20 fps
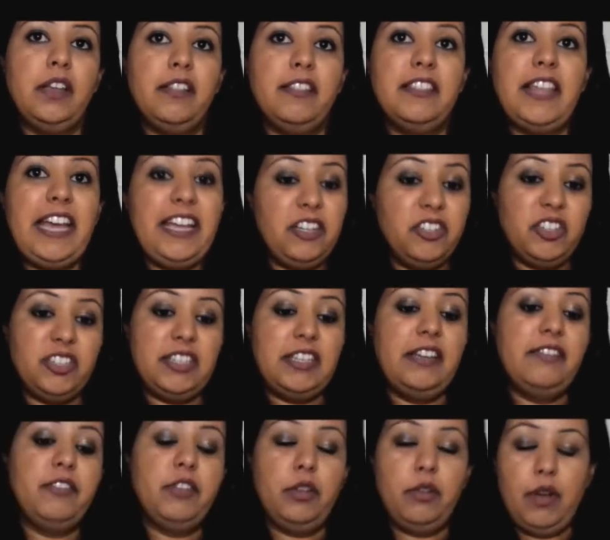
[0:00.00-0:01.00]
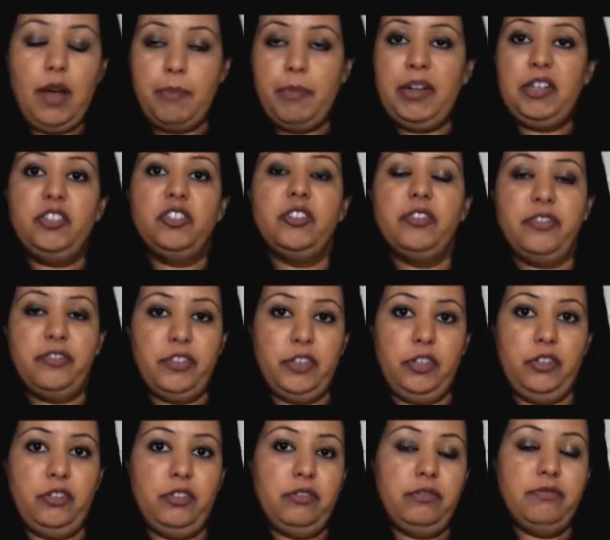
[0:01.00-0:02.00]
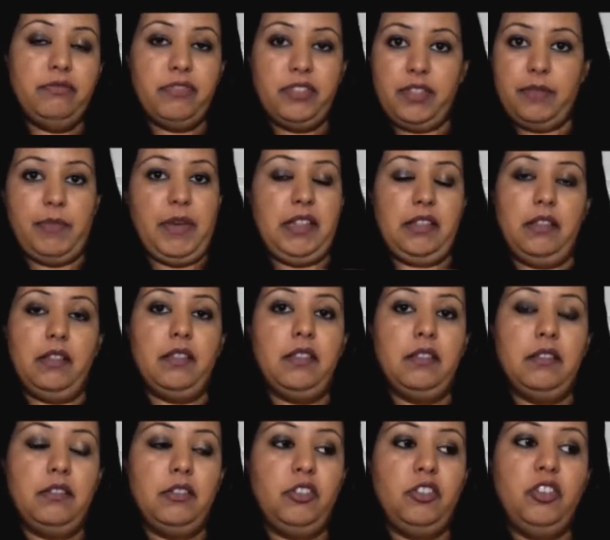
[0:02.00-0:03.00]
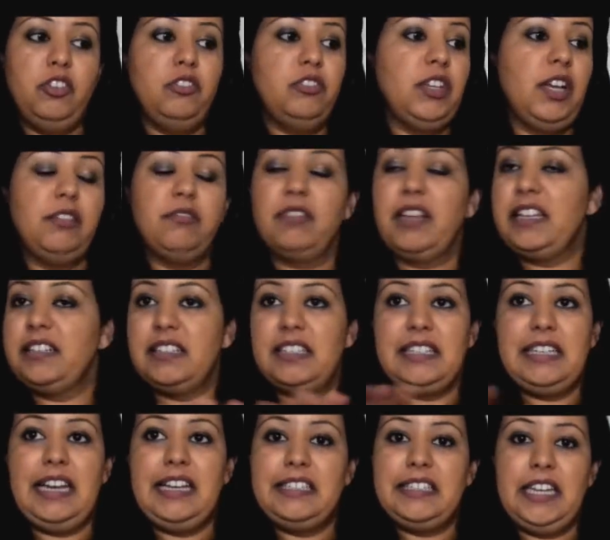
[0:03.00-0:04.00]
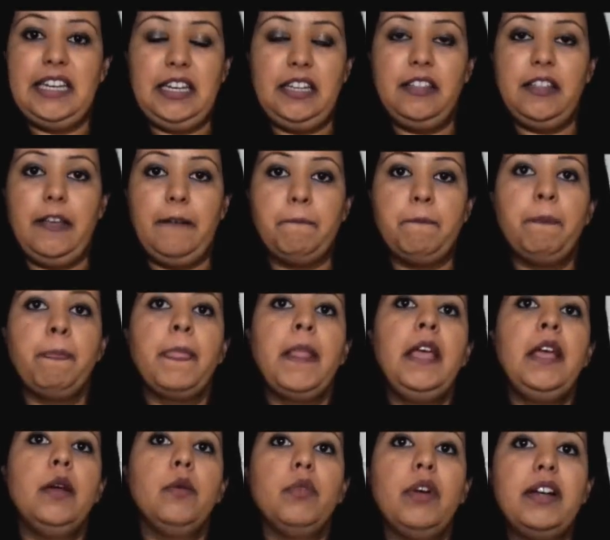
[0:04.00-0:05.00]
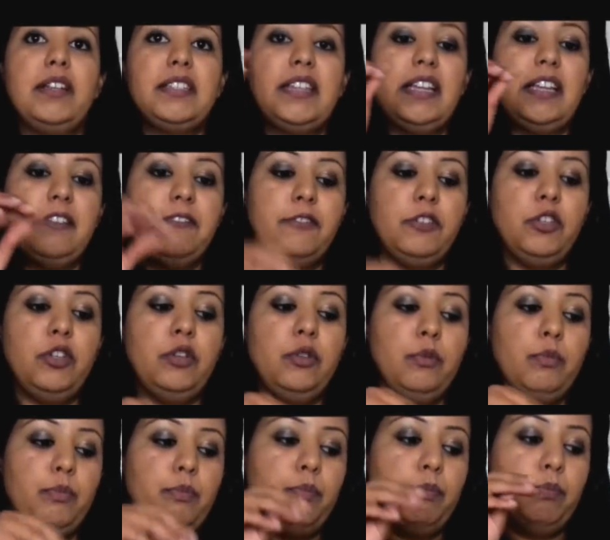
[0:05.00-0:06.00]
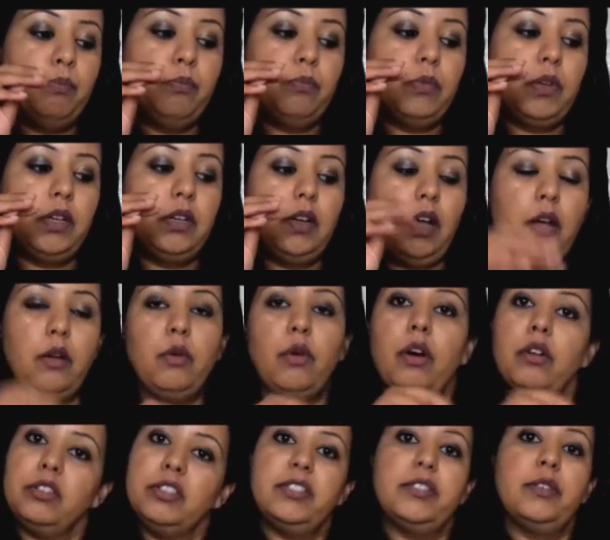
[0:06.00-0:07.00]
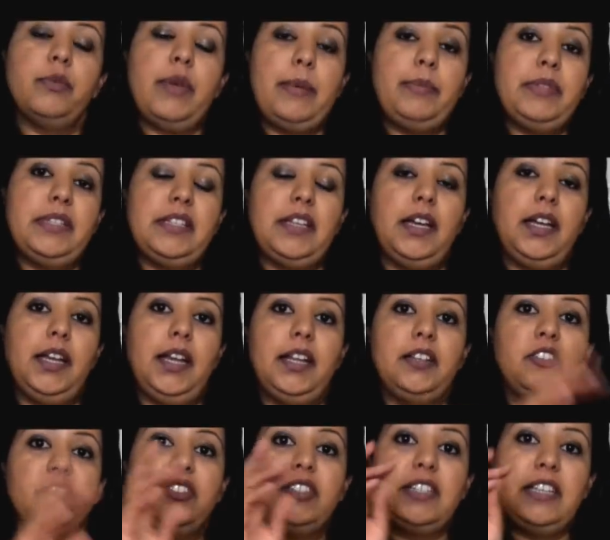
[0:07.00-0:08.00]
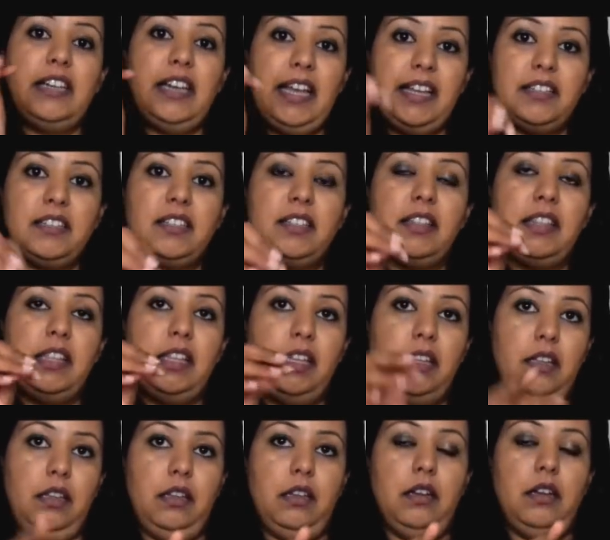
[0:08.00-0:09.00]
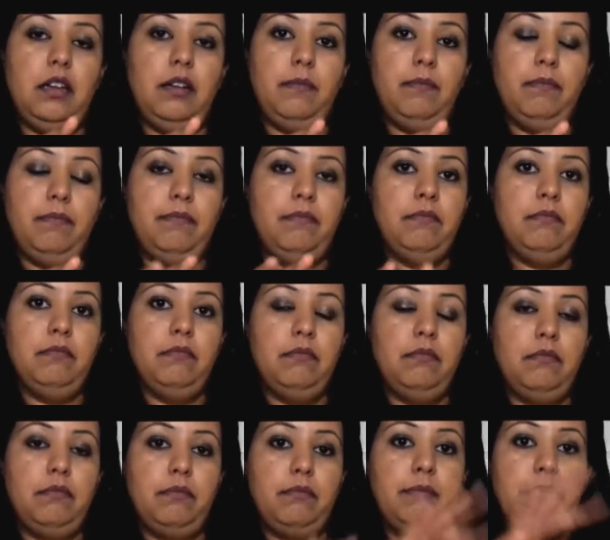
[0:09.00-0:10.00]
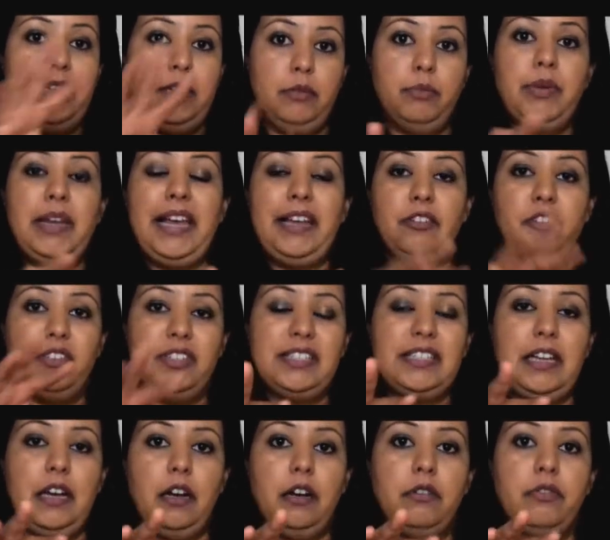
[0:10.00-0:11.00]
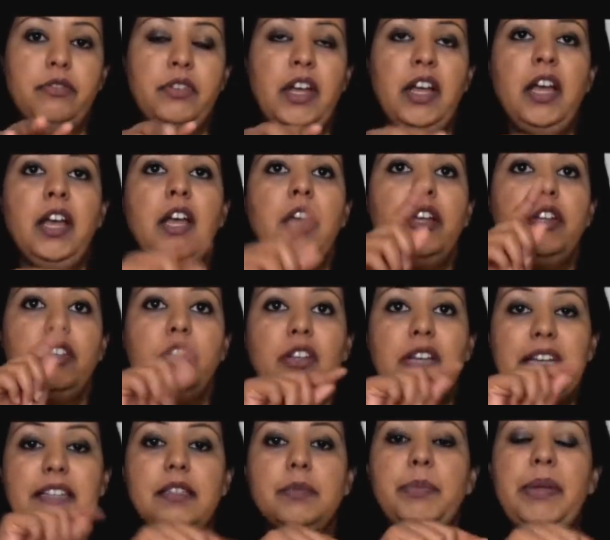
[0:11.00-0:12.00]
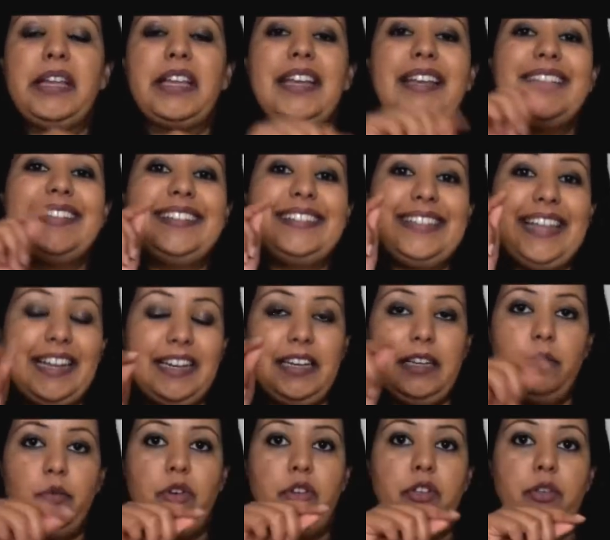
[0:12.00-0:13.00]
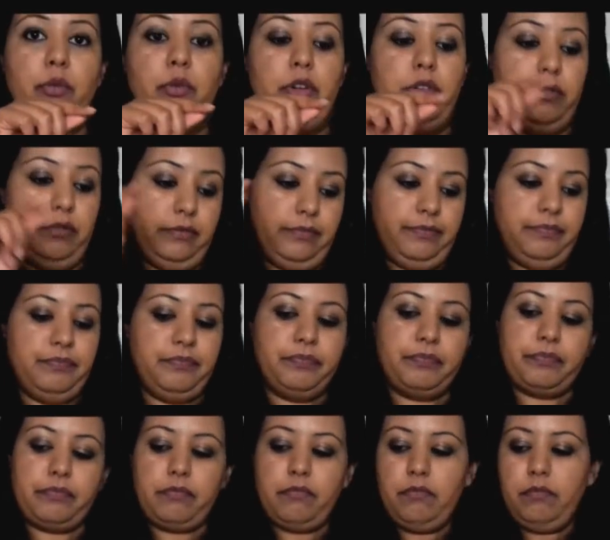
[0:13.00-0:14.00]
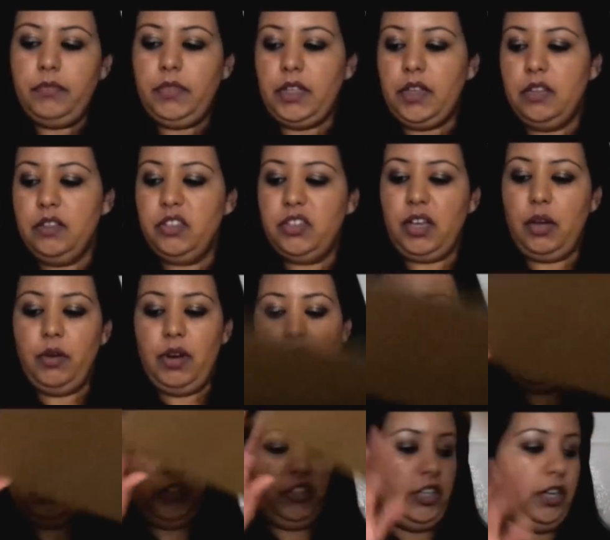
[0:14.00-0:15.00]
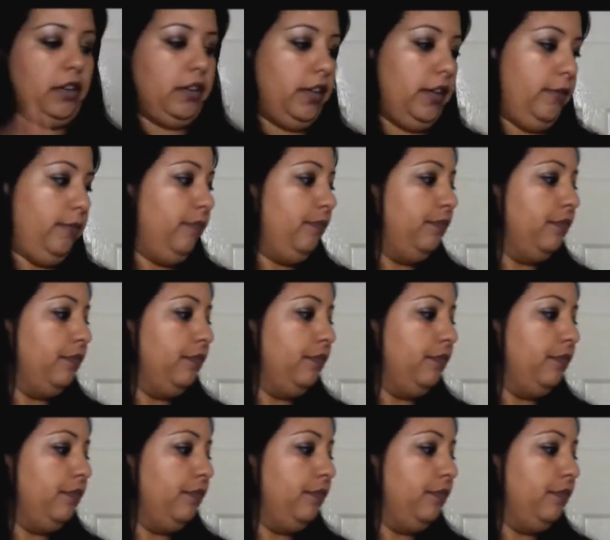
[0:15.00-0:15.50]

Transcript: They just give you a bunch of food for the month. You don't get to select anything. Whereas if you go onto the website and you select the meal plan yourself, you get to pick exactly what you want. So I will show you.